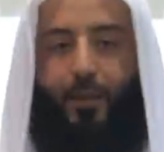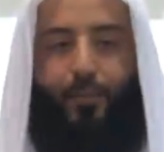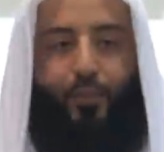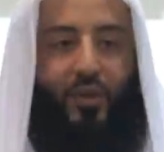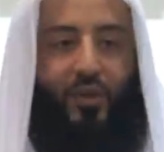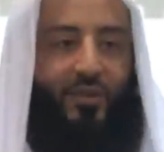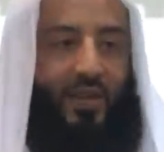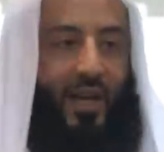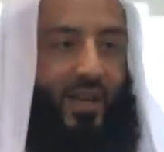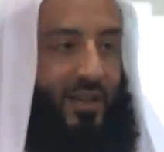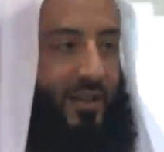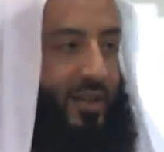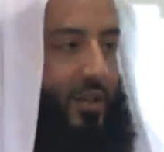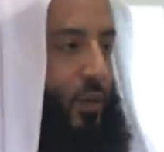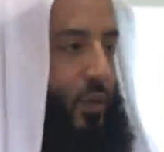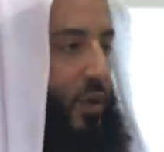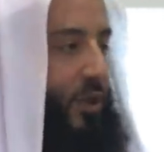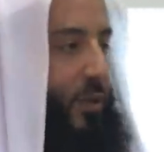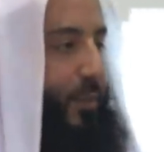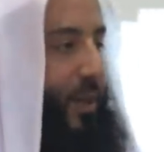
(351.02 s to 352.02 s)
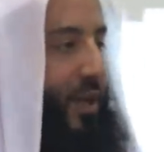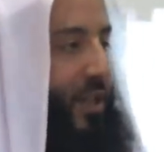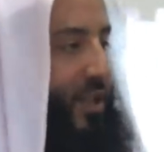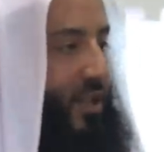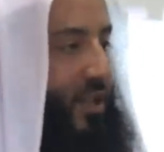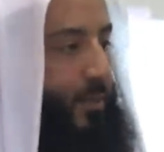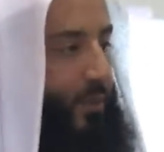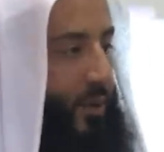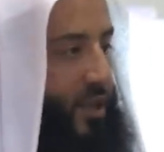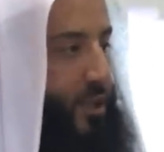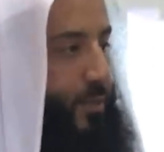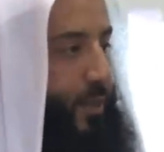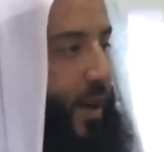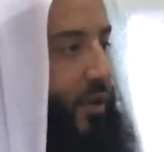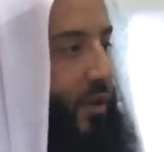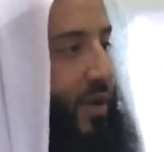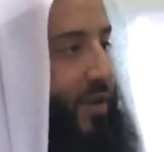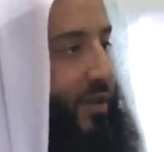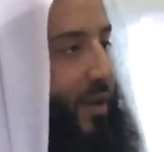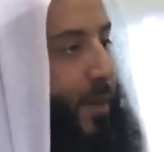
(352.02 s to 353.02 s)
protect it with peace and
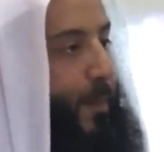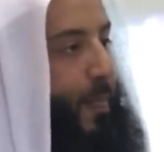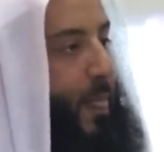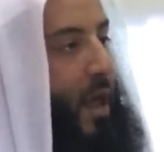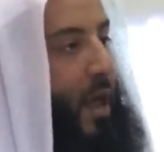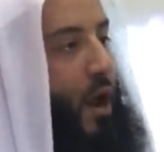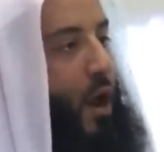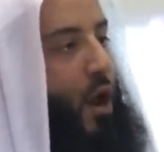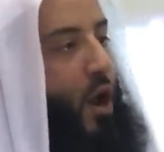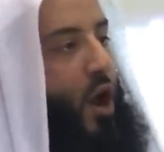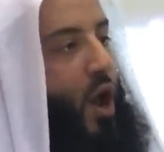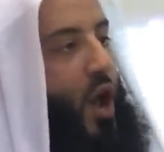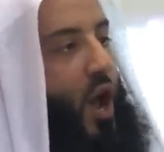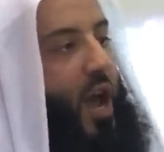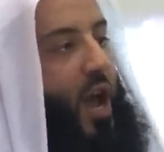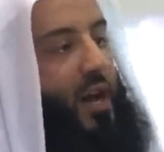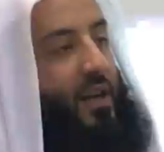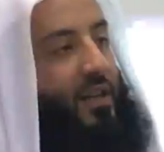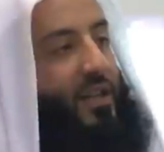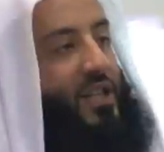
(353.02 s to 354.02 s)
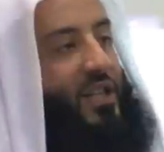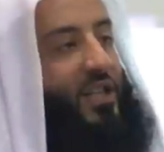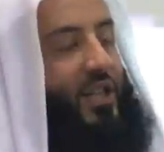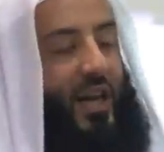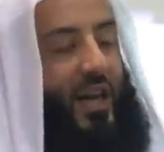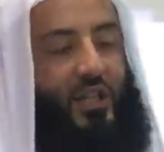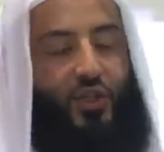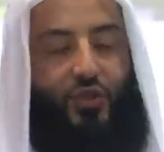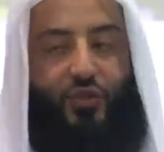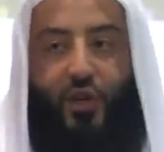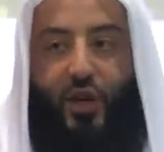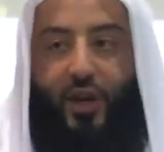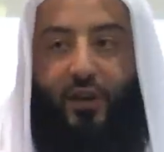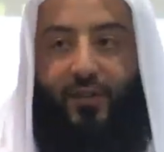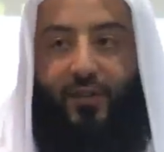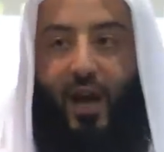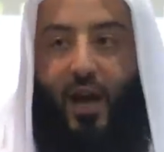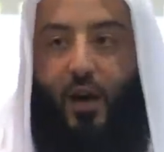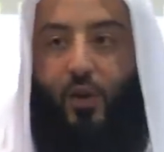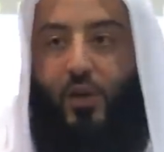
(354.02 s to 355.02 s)
prosperity. In this country of
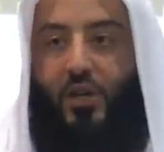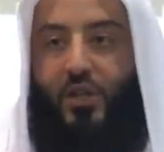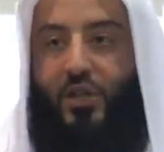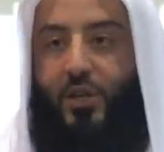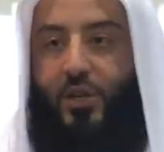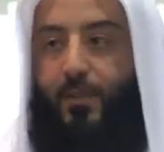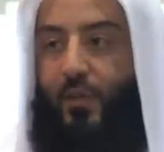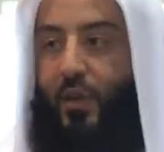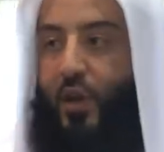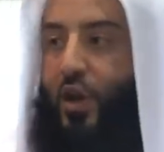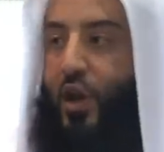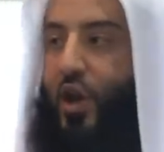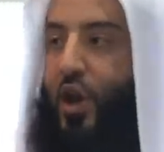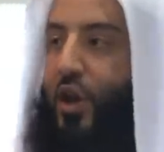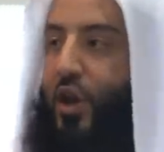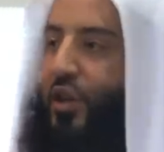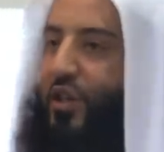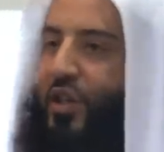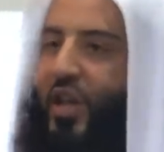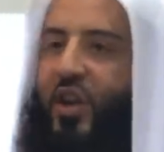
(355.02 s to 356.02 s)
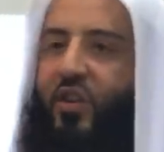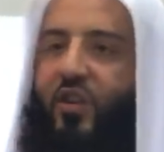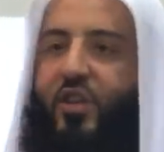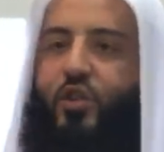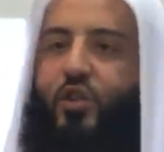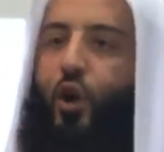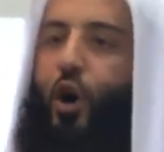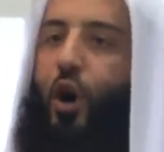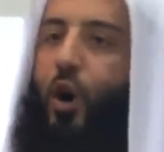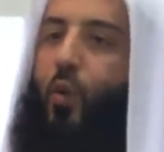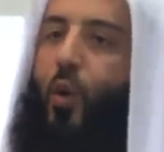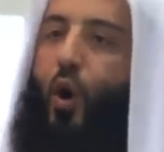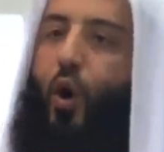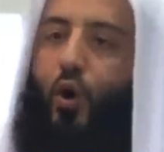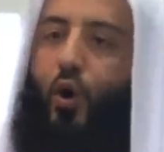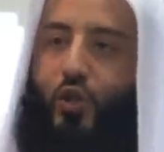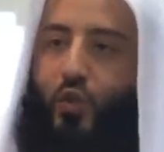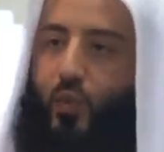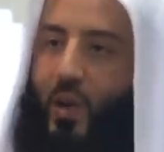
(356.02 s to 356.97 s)
ours, there is no wars,